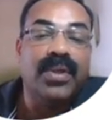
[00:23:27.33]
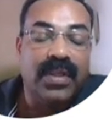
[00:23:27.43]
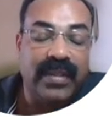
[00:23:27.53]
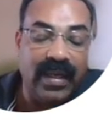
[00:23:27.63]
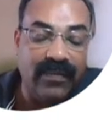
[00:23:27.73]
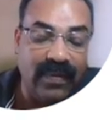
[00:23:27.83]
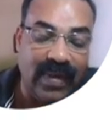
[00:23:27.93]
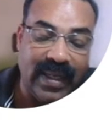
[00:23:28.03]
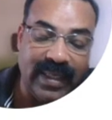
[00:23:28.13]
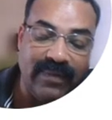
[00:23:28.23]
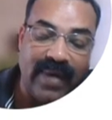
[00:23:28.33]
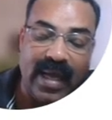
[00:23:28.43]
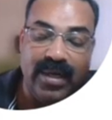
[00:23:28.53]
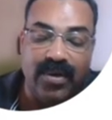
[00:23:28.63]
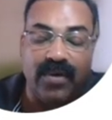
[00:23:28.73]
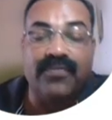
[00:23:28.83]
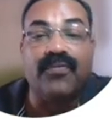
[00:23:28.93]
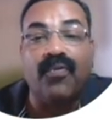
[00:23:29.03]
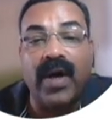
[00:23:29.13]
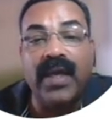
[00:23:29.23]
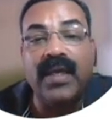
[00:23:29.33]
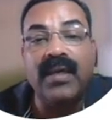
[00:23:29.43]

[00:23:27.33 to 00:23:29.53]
then we will get the value of y